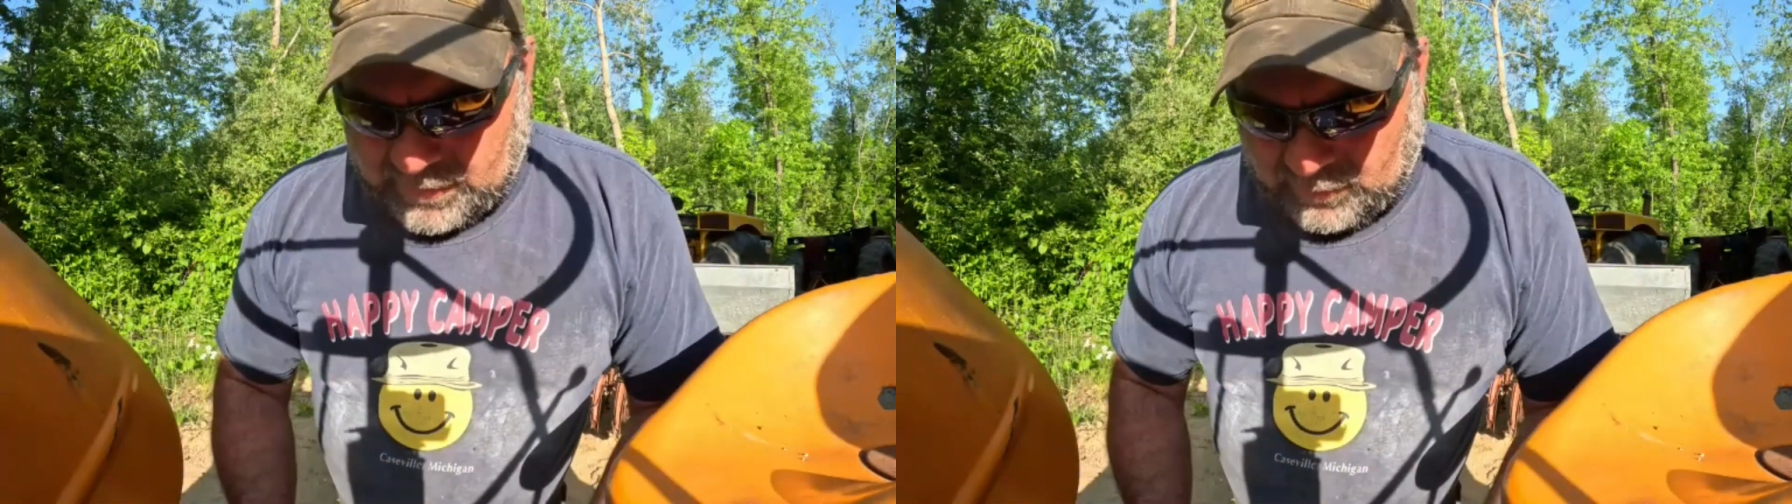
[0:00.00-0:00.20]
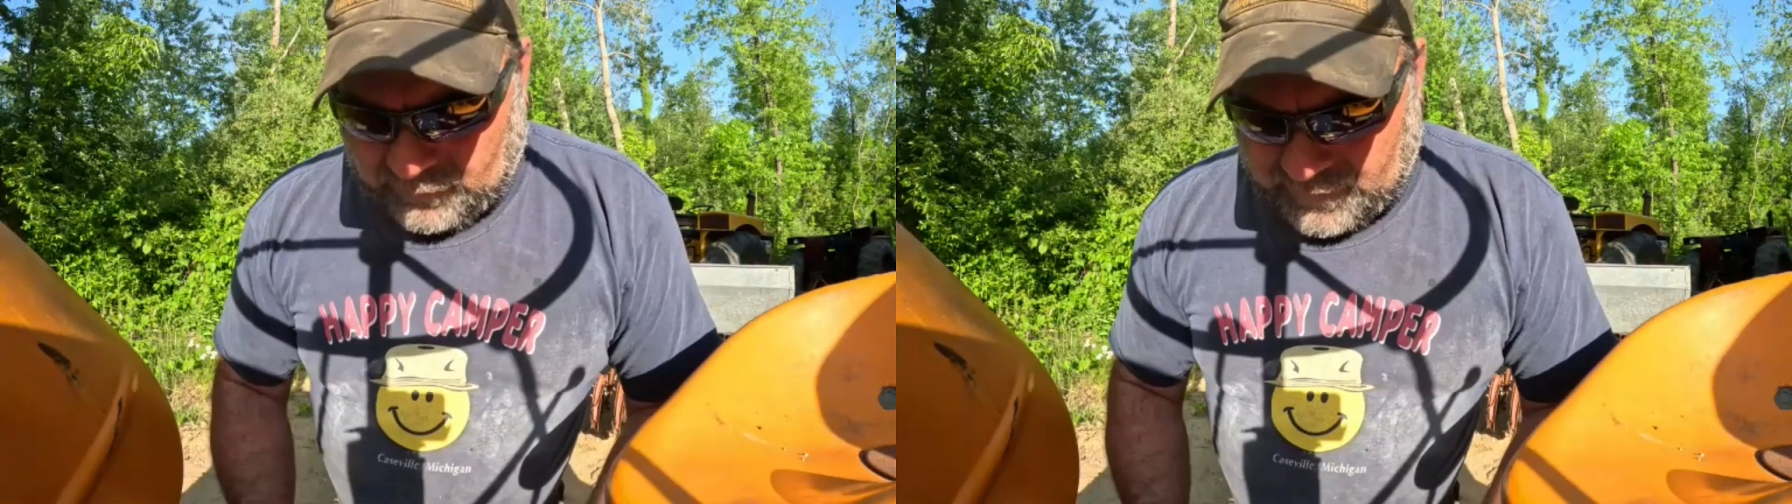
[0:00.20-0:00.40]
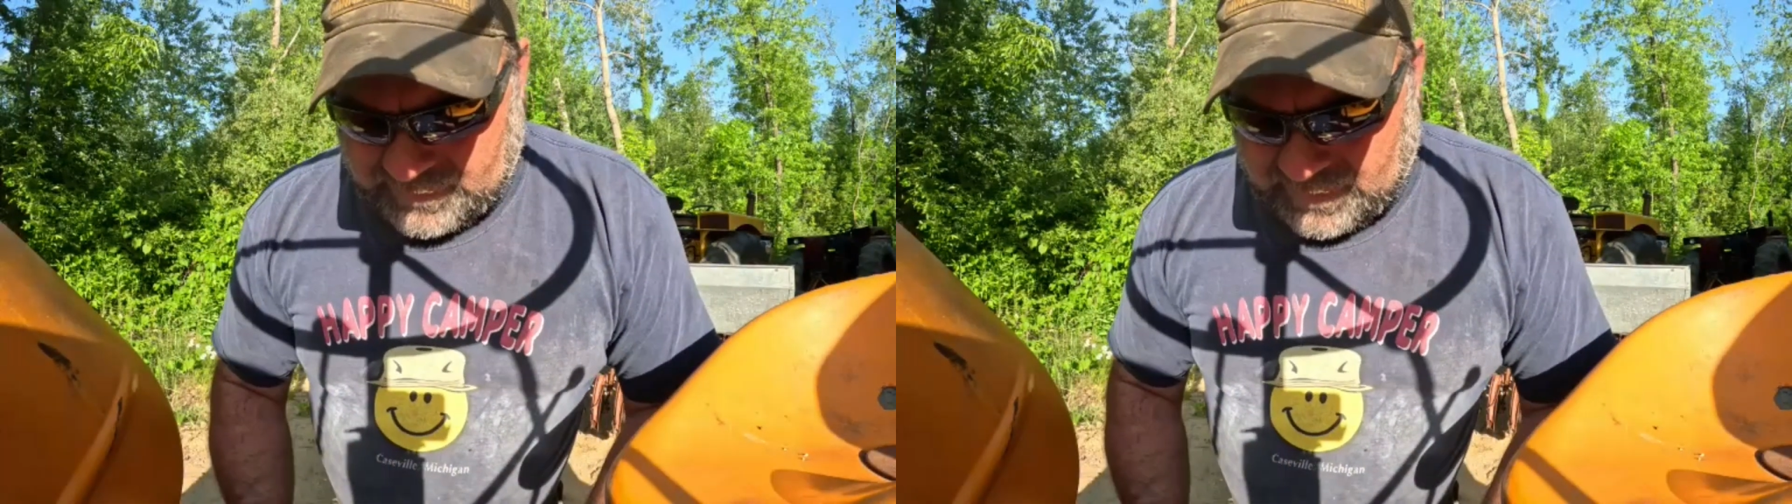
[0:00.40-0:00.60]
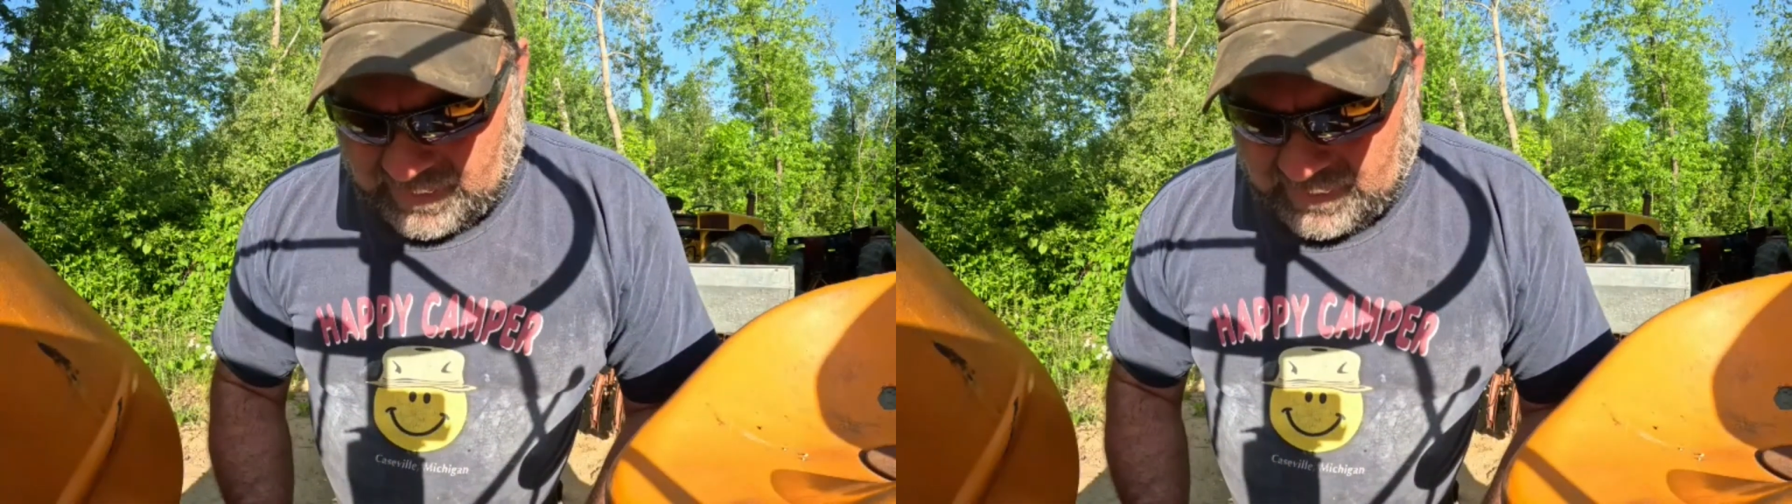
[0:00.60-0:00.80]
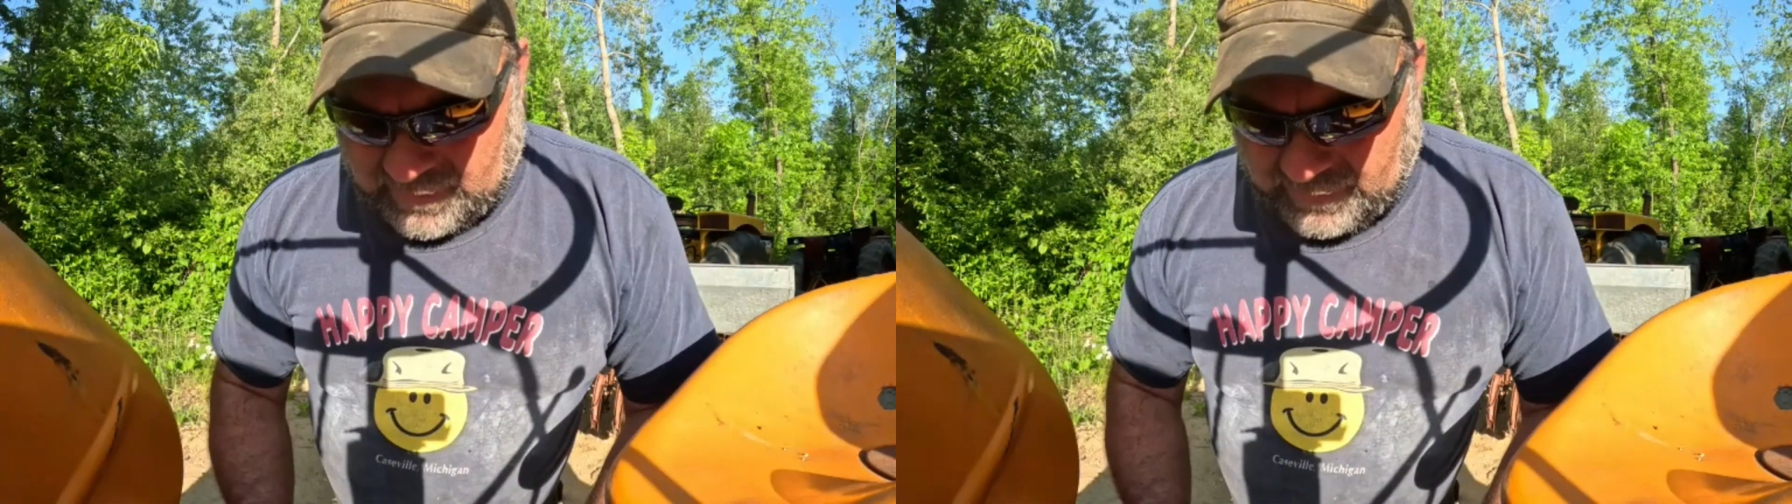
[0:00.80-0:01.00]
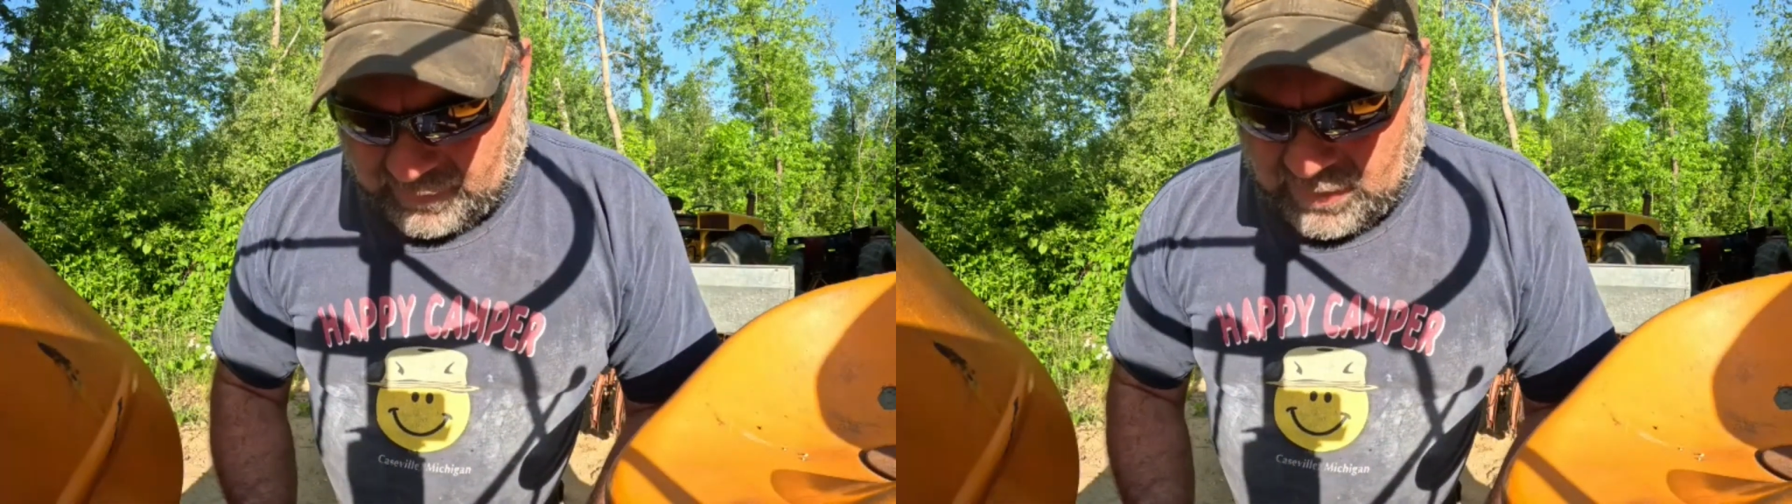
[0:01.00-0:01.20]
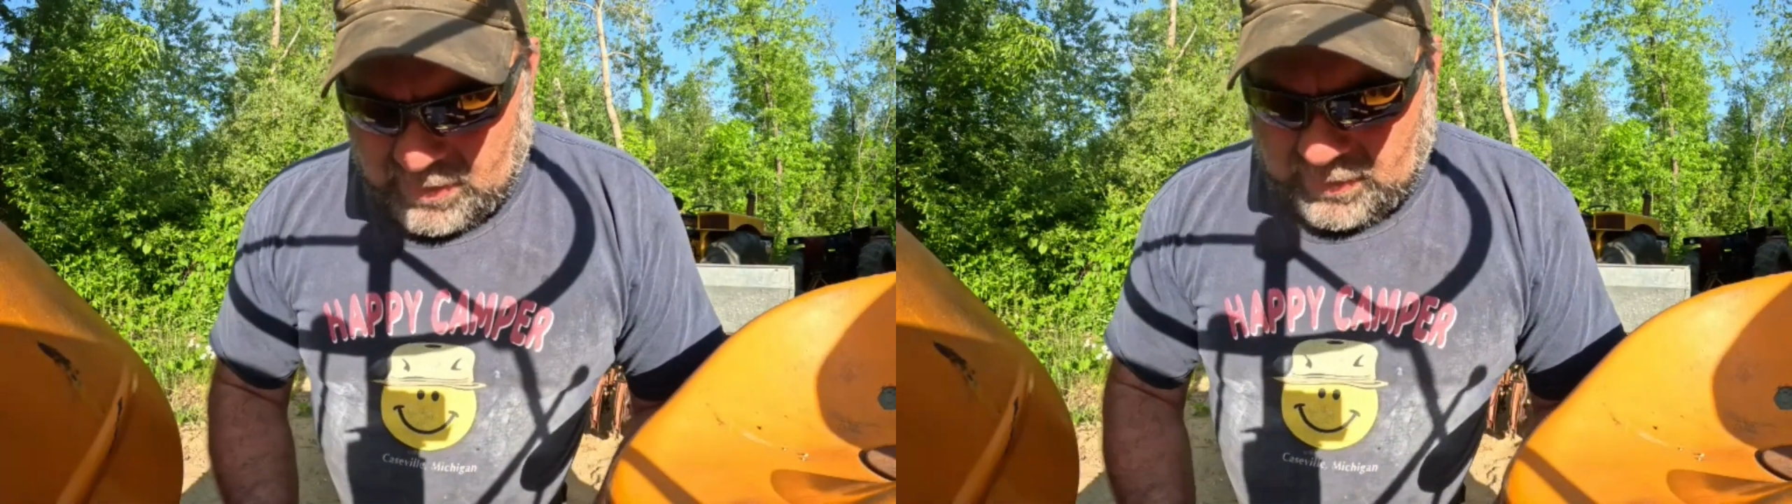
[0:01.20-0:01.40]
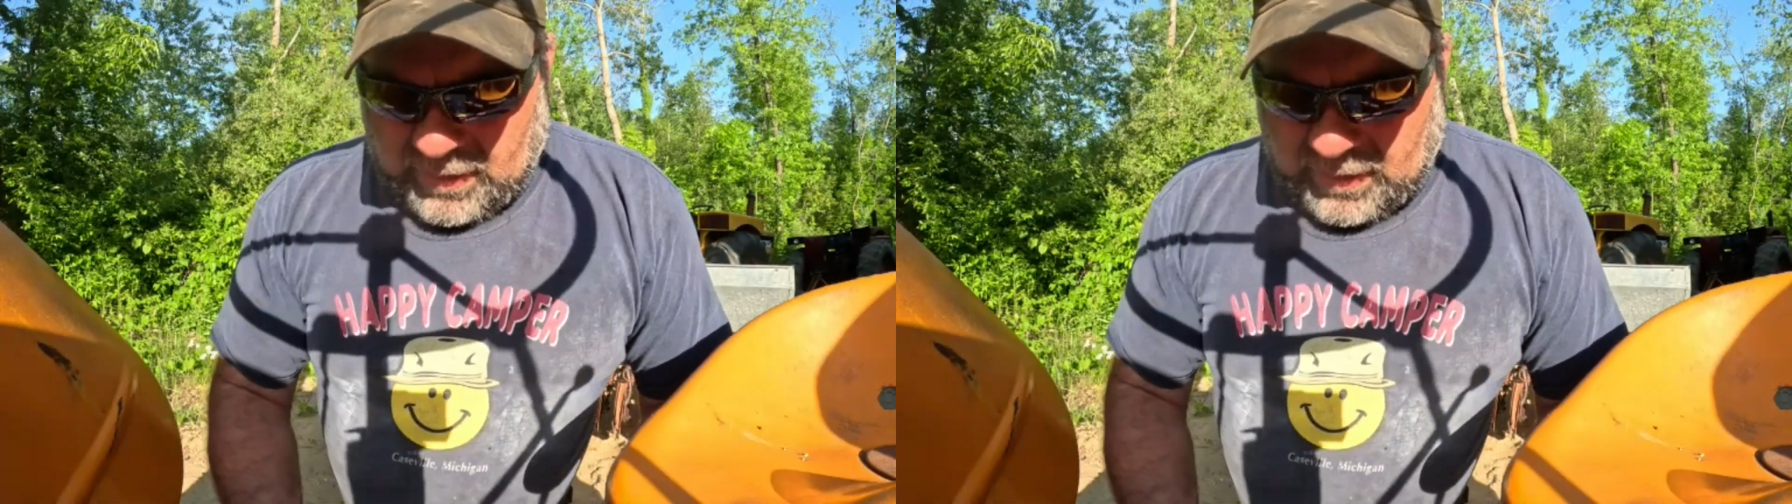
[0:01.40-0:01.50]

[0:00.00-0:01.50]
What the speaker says: I don't know if there's a date on here.